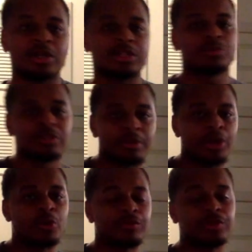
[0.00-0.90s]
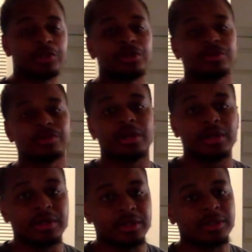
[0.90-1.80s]
I just wanted to make a quick video on that.
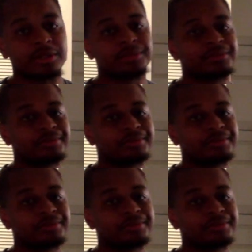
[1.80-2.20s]
Um,